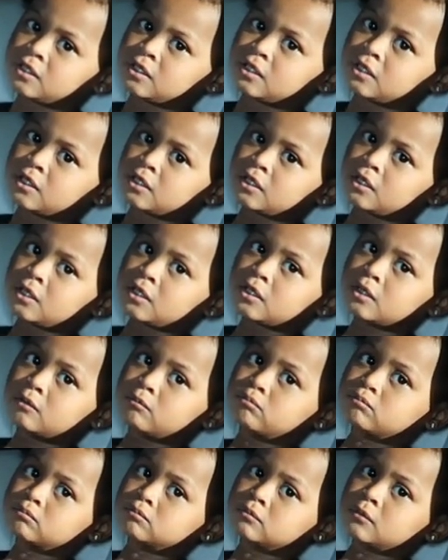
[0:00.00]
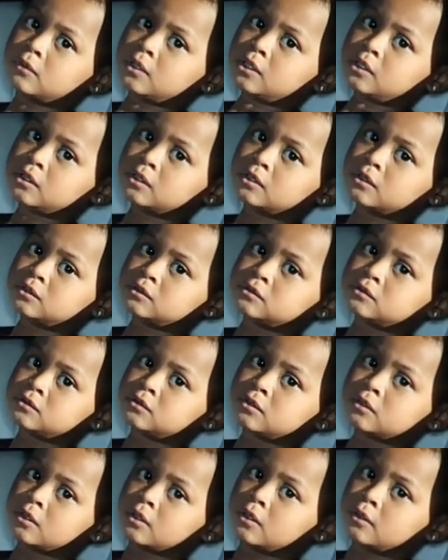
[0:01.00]
Eat. You hungry?
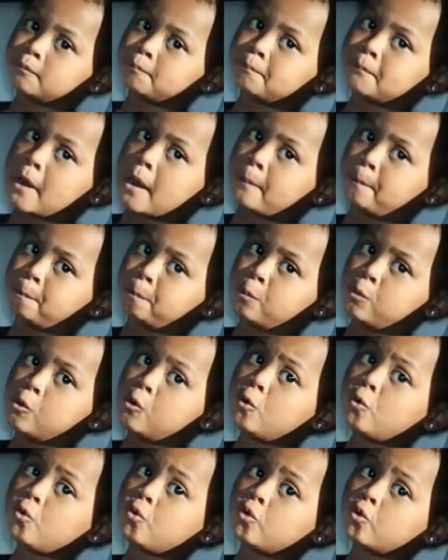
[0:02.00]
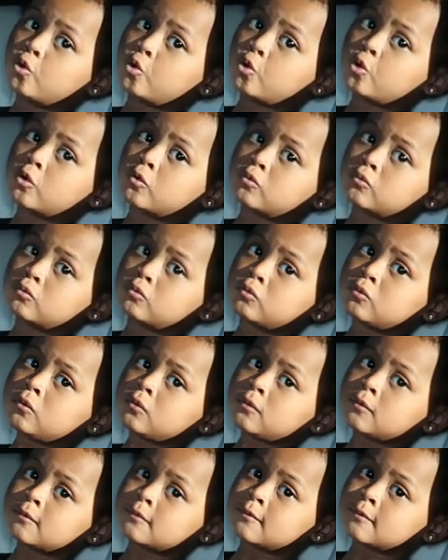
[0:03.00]
Apple. Apples.
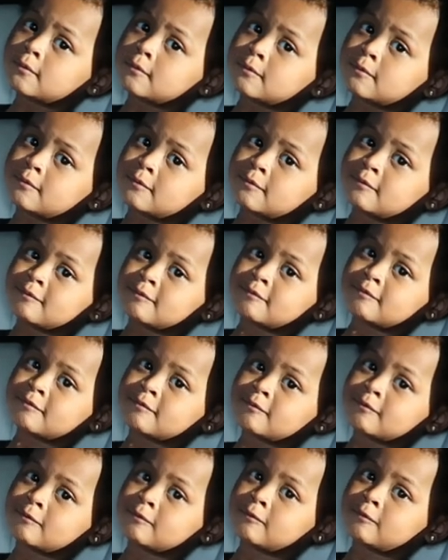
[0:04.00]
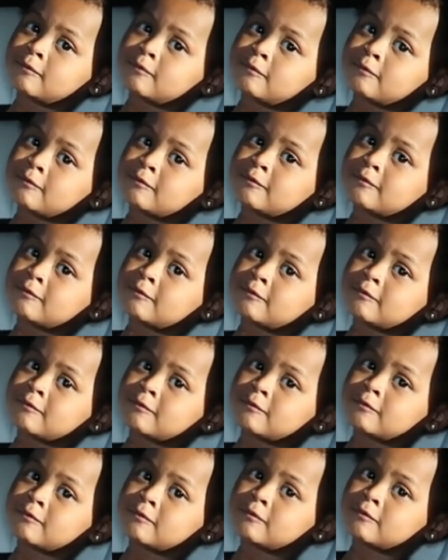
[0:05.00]
You want apples?
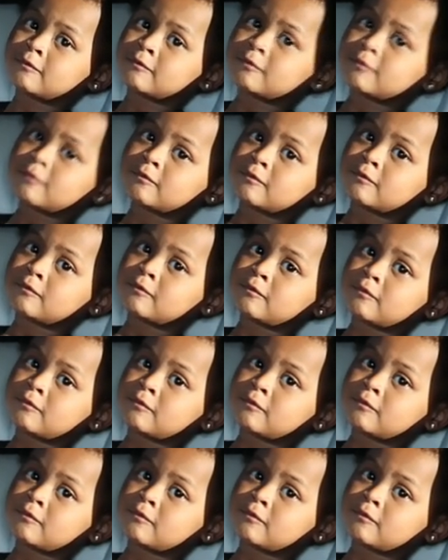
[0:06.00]
Let's